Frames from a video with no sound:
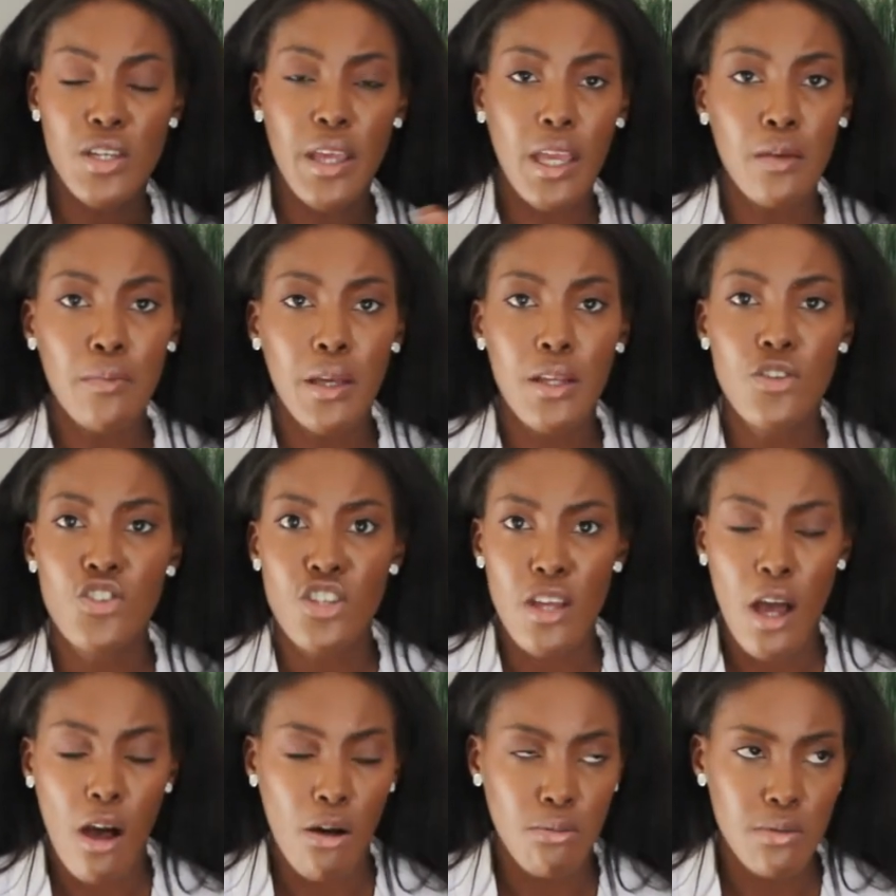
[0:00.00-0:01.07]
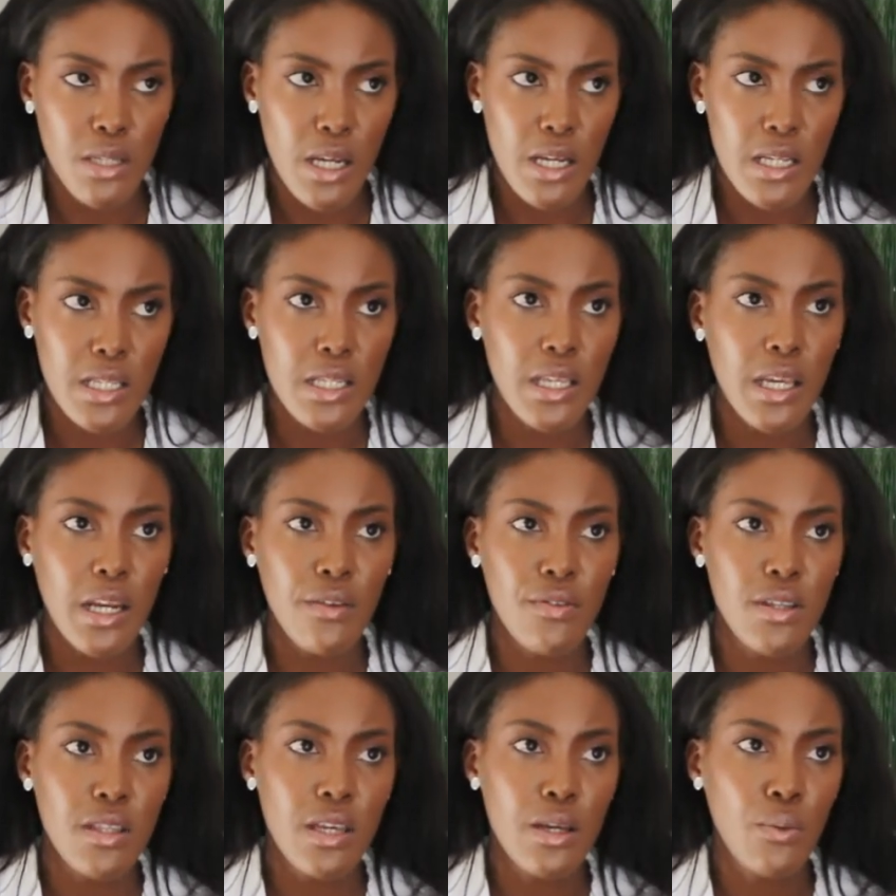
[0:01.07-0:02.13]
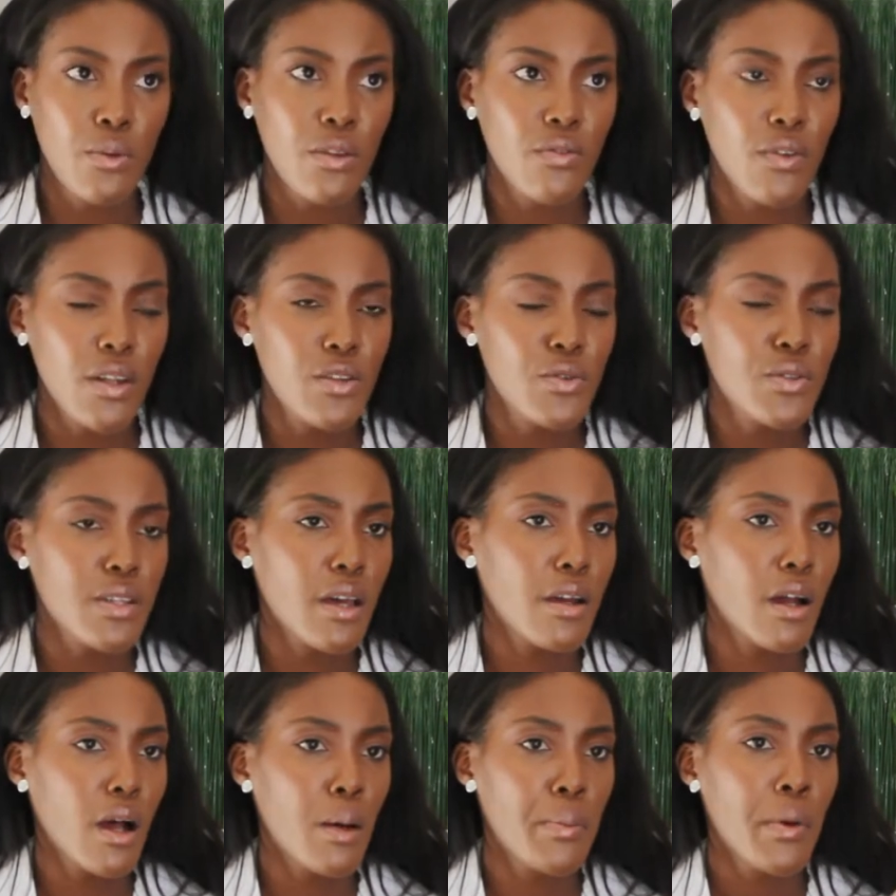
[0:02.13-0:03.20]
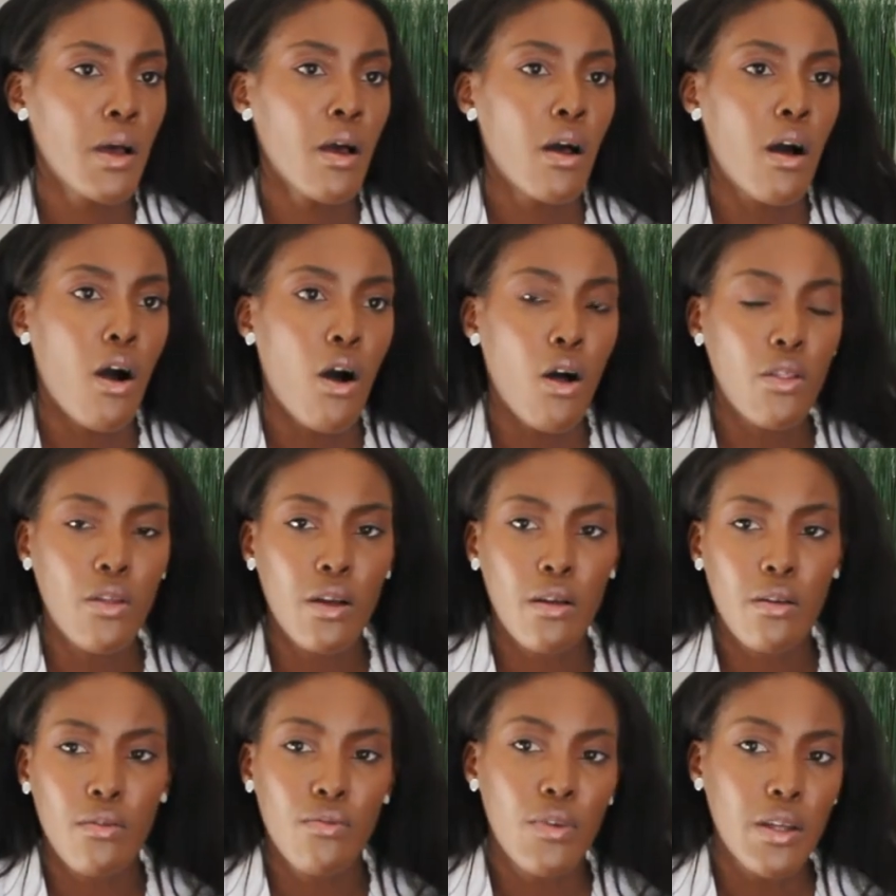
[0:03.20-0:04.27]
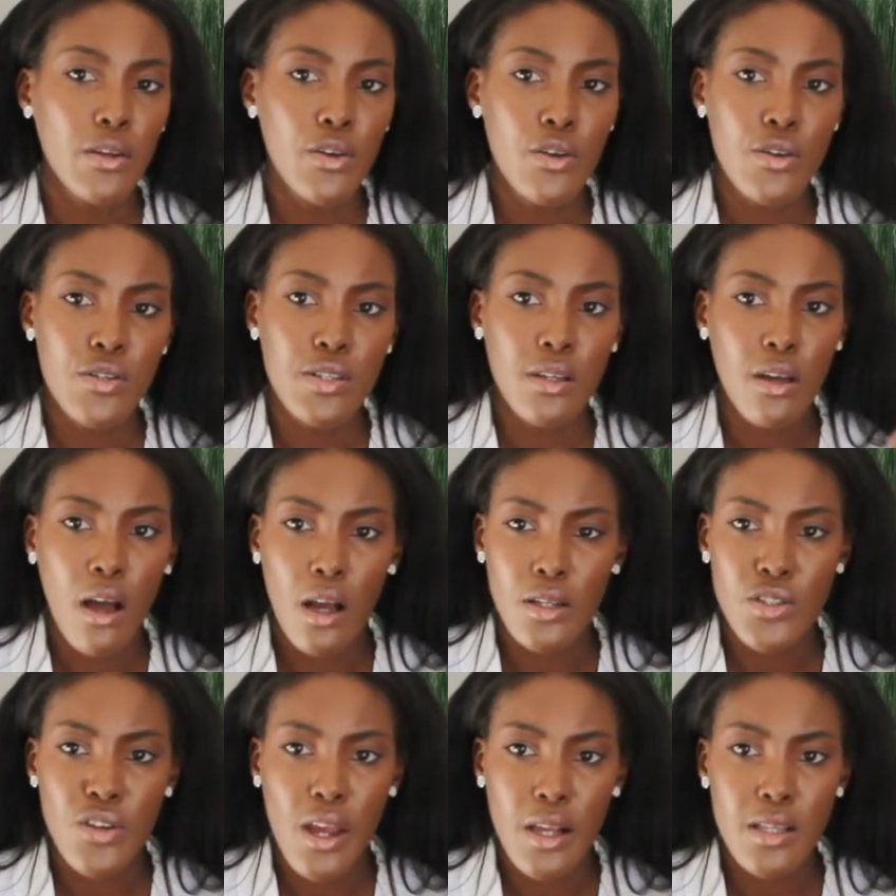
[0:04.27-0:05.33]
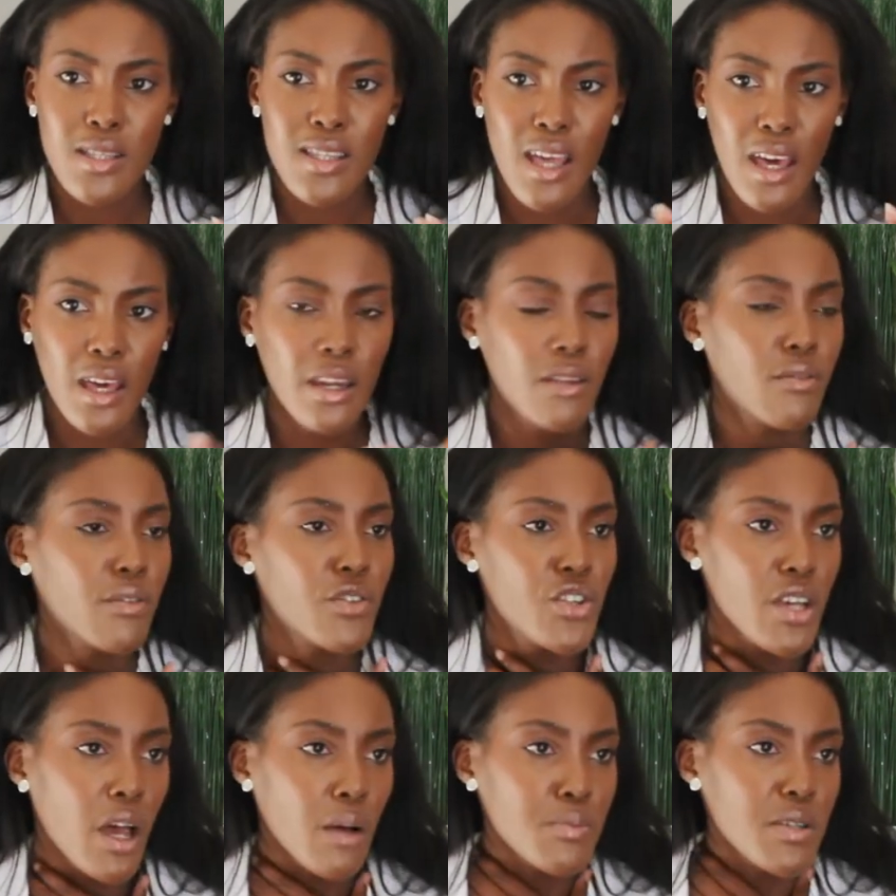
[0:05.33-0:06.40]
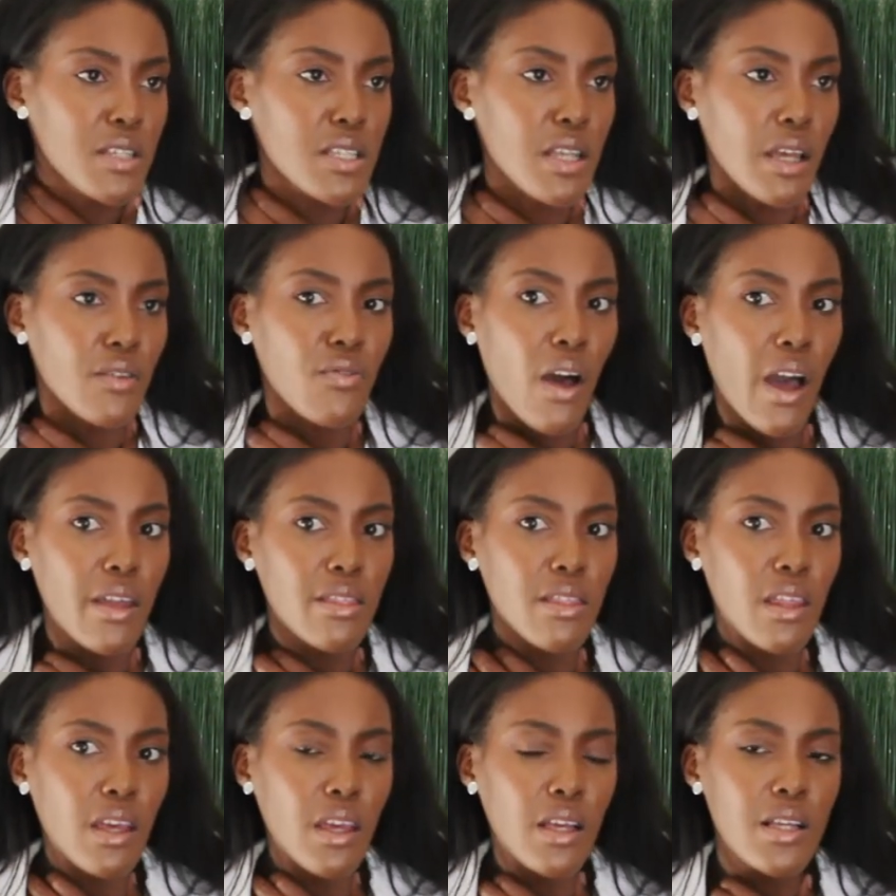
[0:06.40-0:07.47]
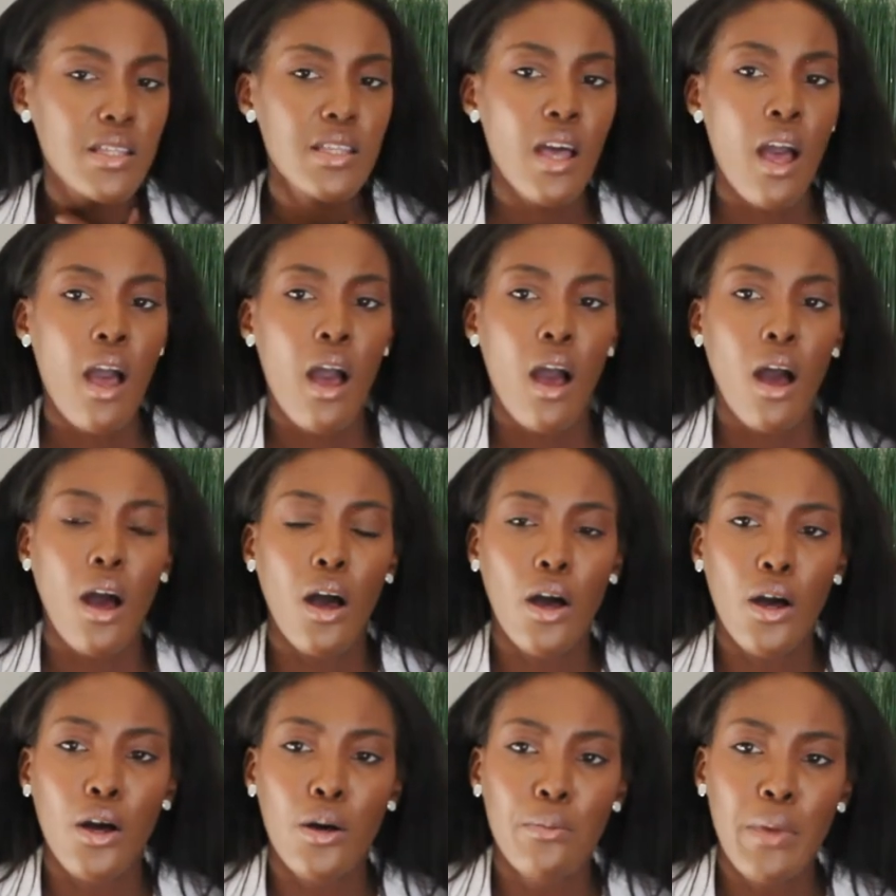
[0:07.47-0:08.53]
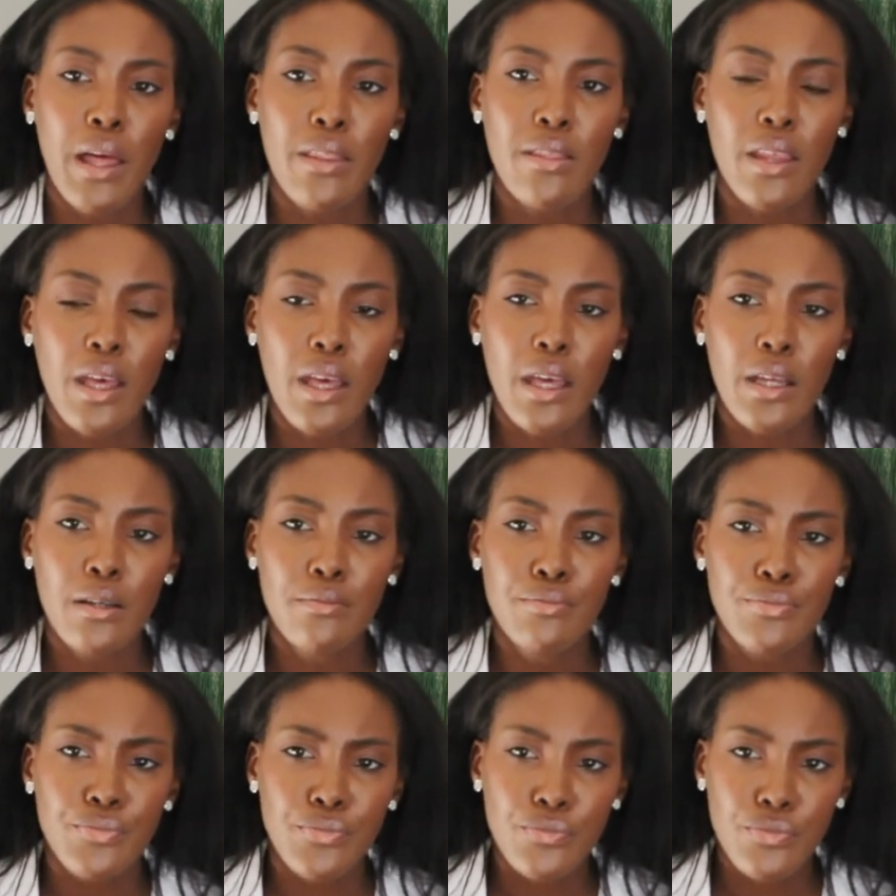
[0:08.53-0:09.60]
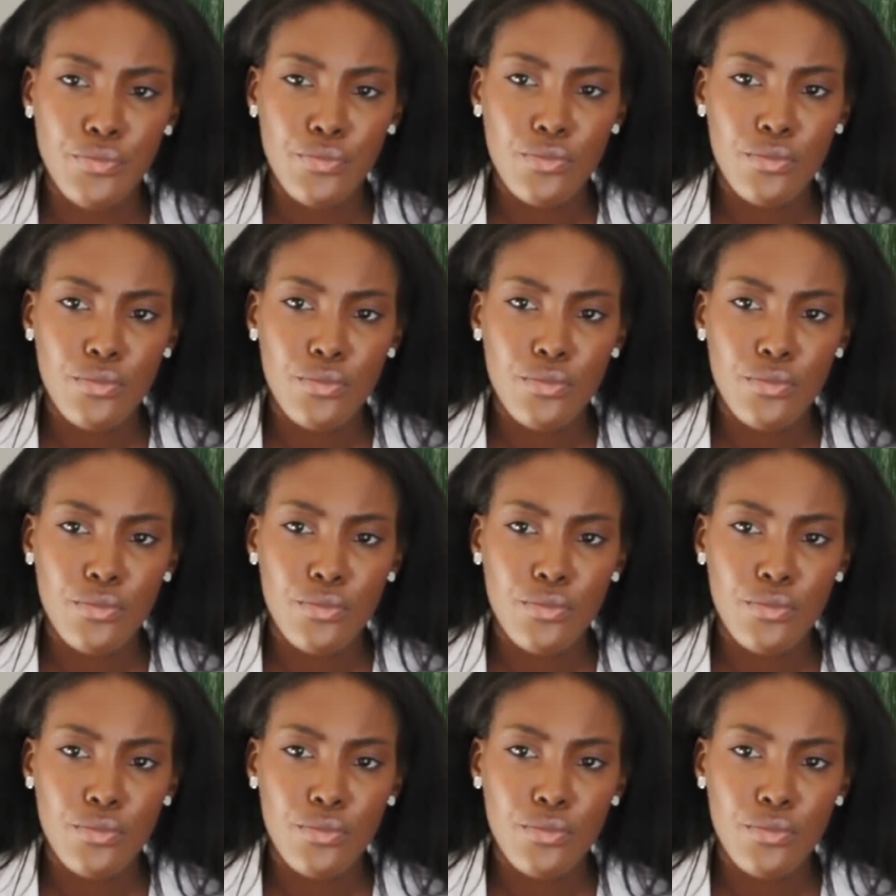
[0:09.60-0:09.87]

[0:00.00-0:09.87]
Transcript: She came in, she helped us get everything with the venue set up, all the vendors and contracts set, and she helped us like find things. Um, and then